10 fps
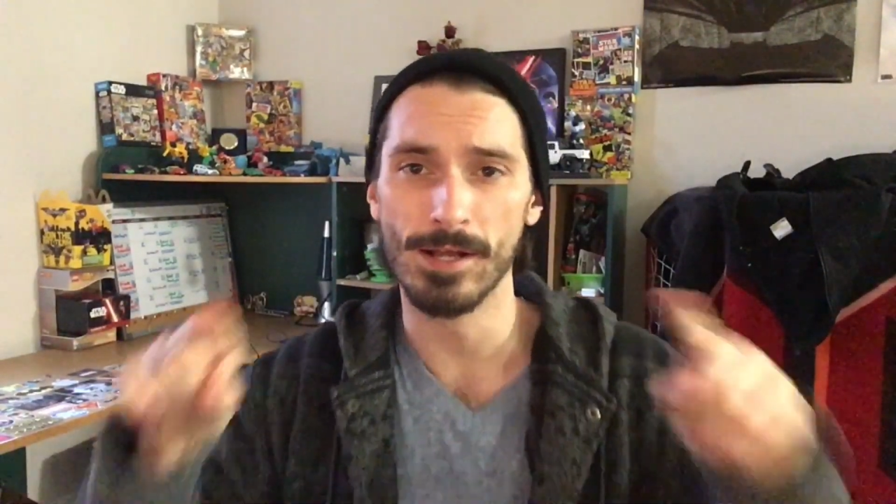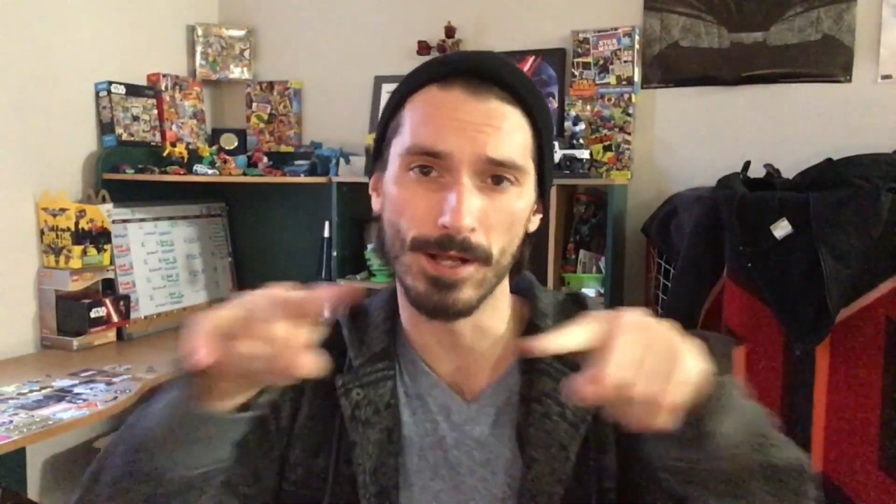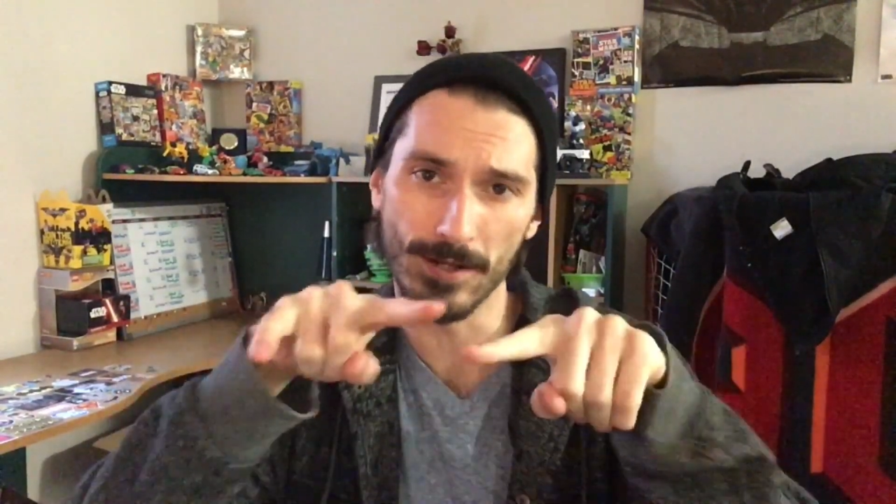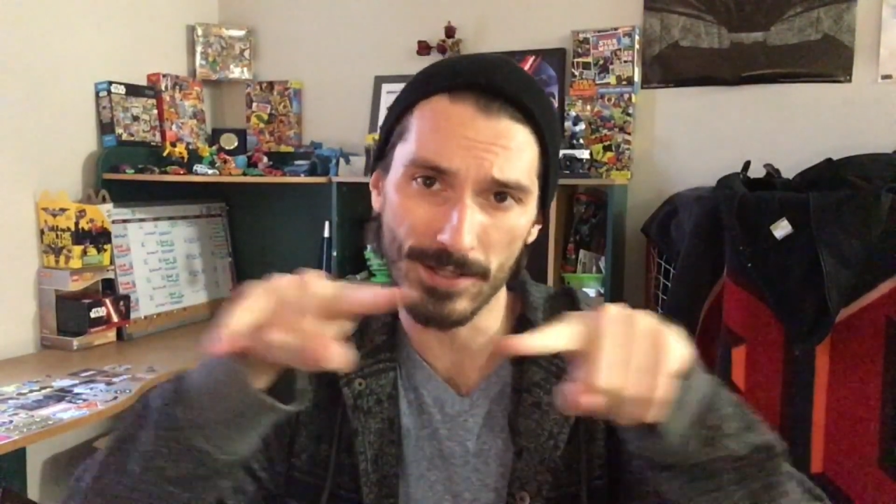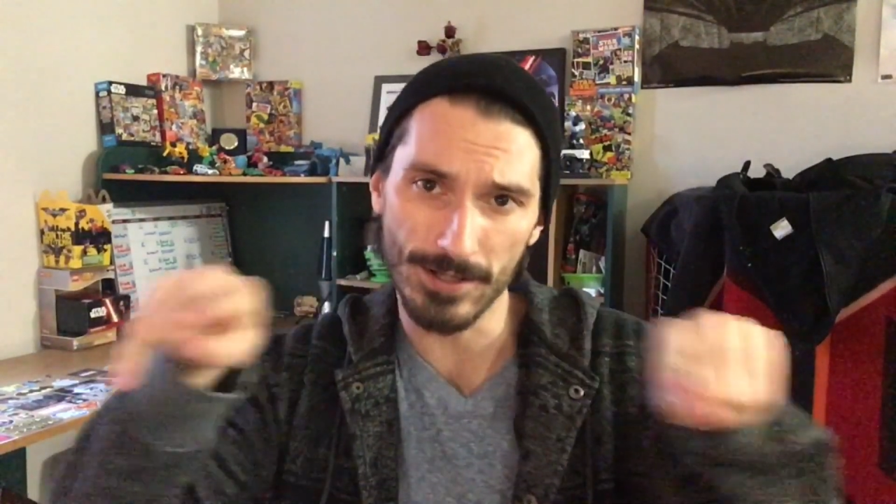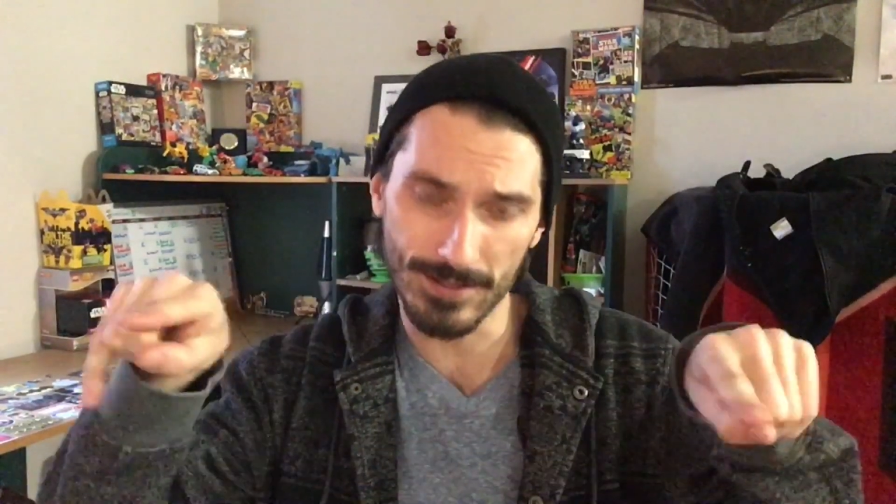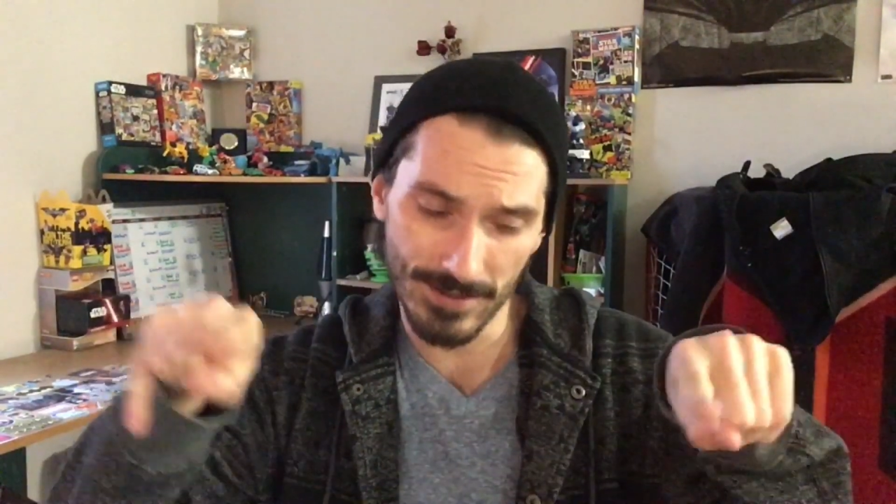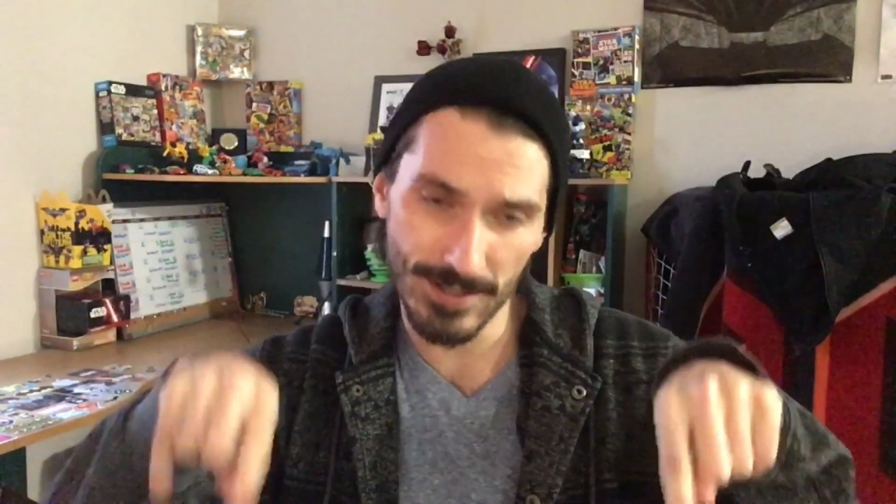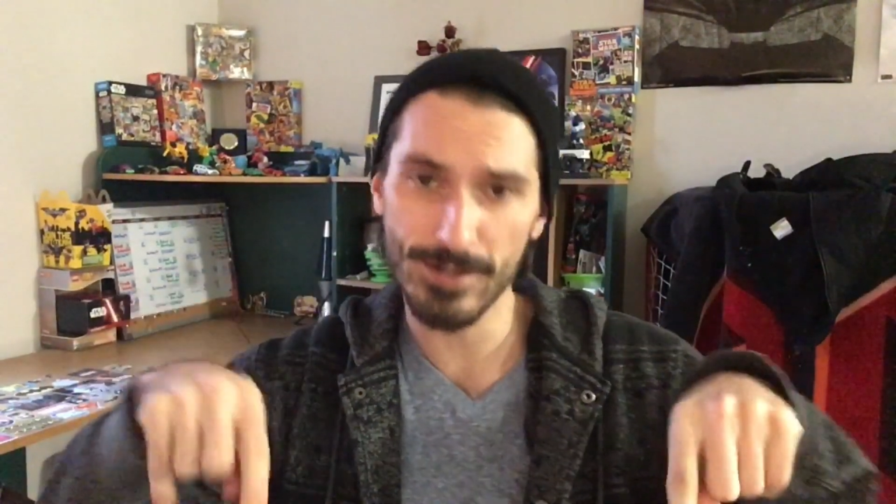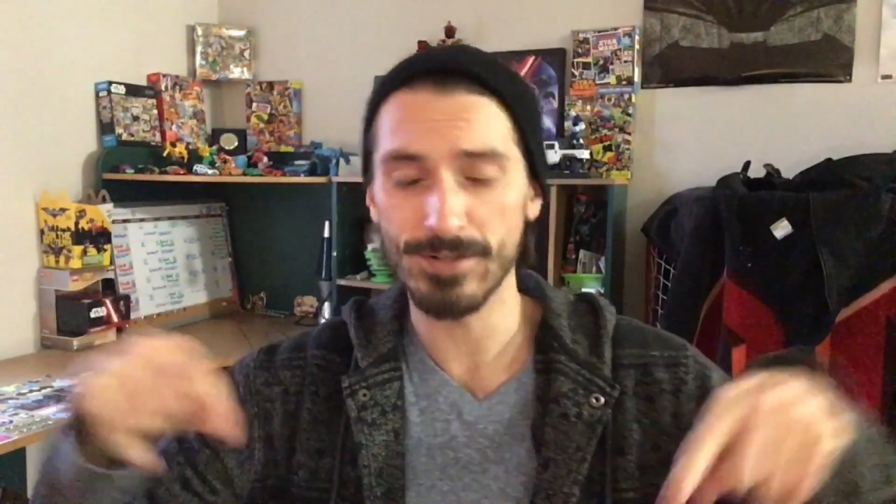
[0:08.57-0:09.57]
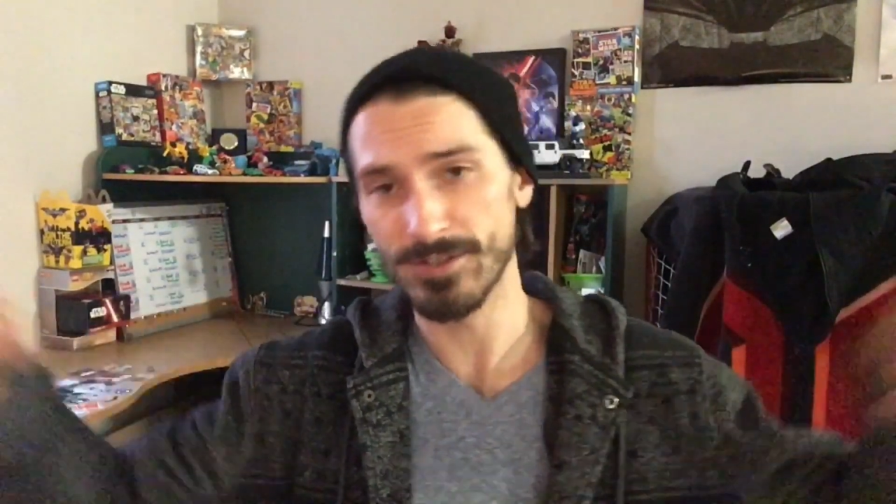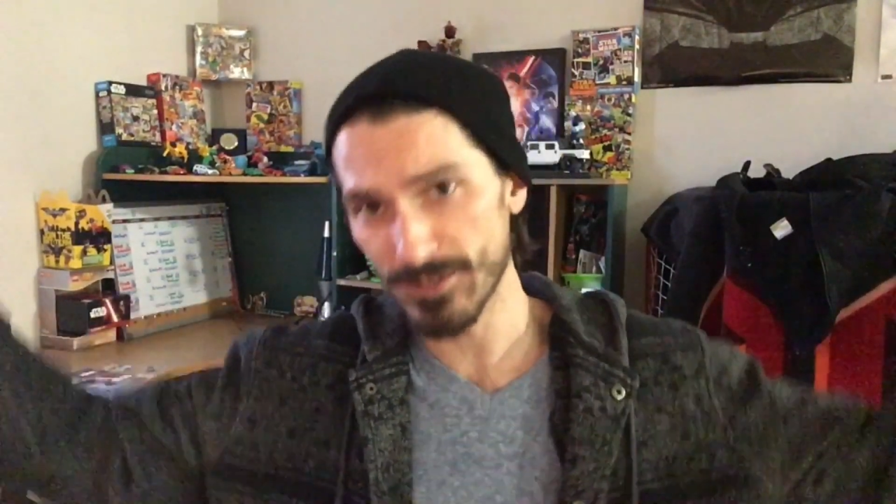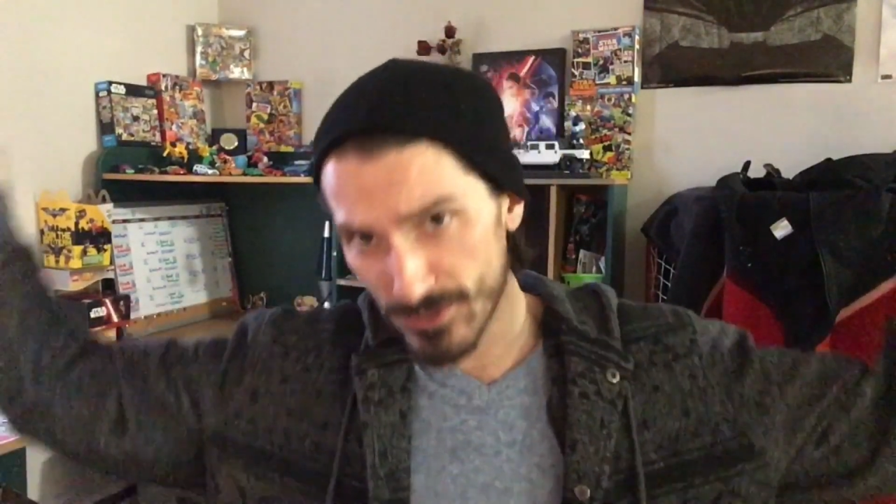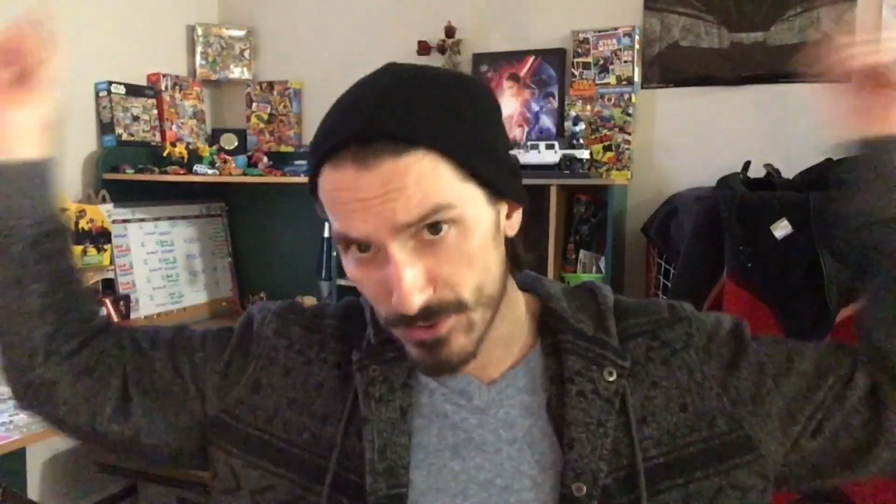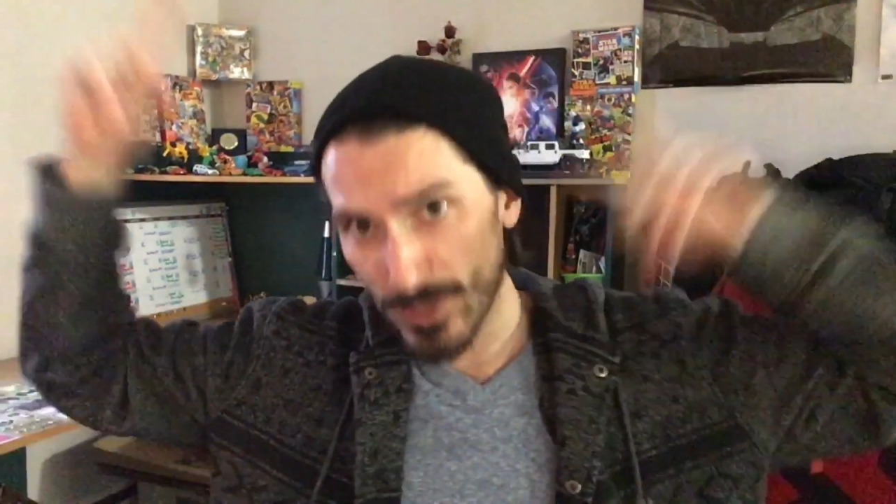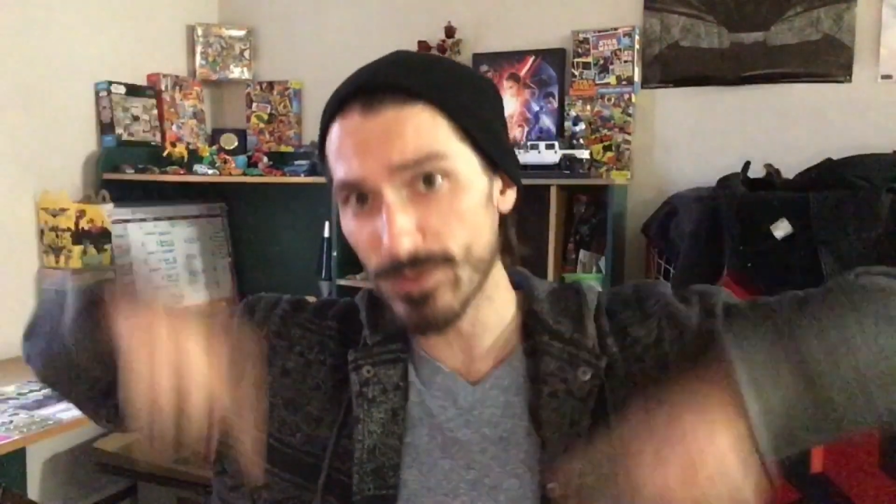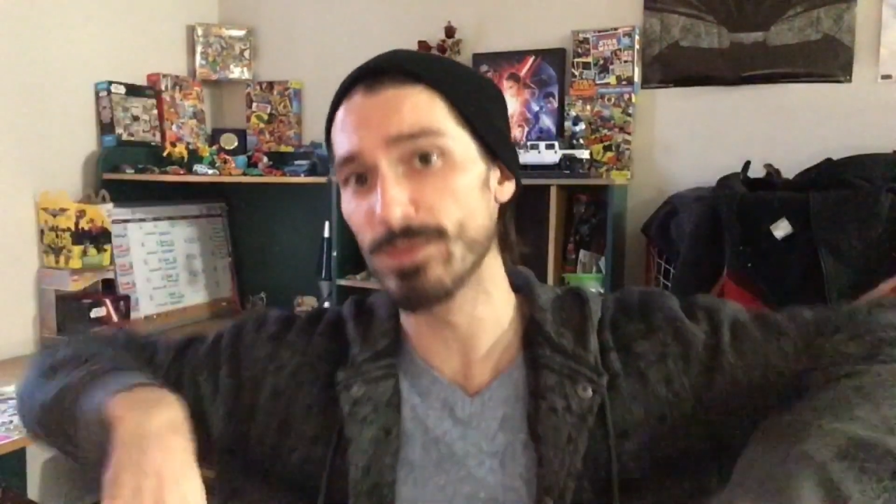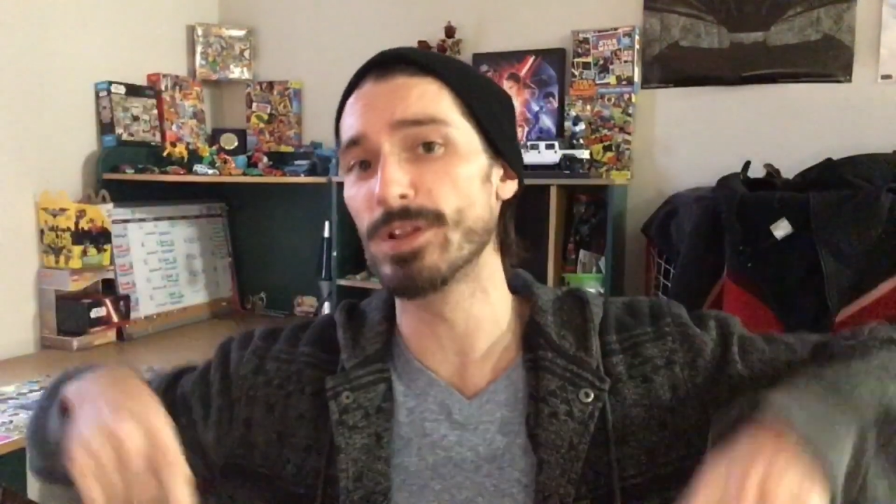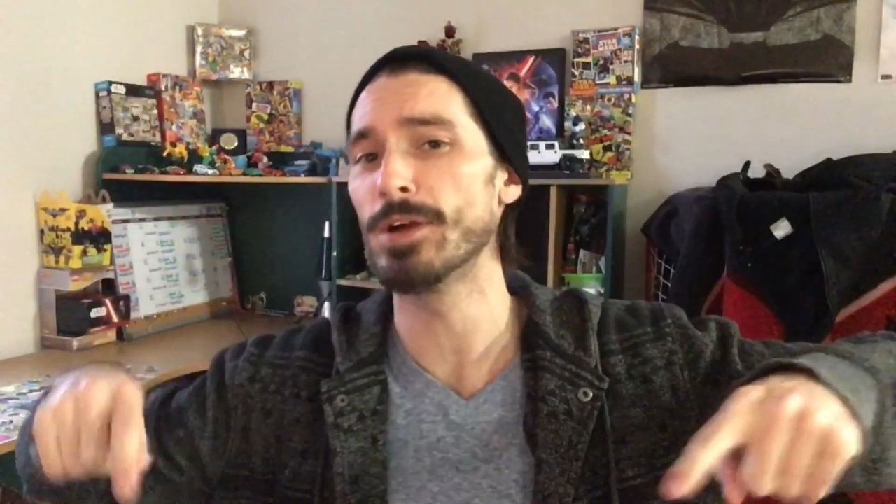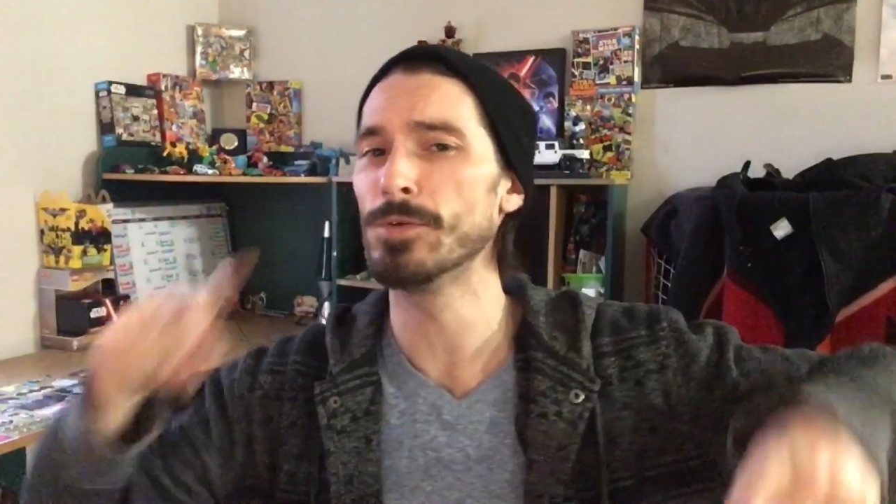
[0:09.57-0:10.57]
I'll link it here and in the description
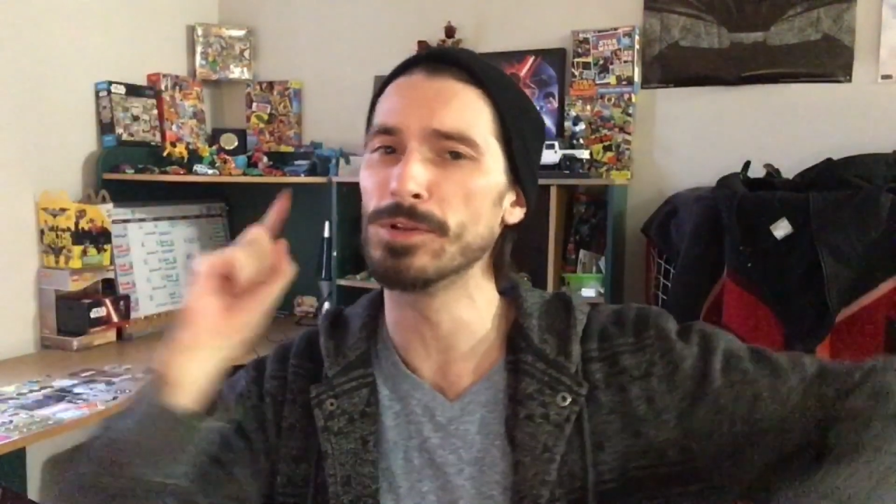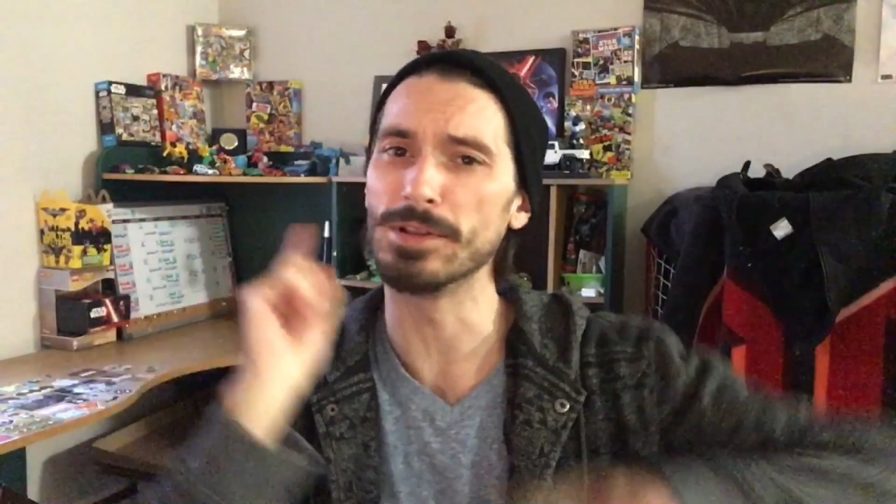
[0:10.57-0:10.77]
below.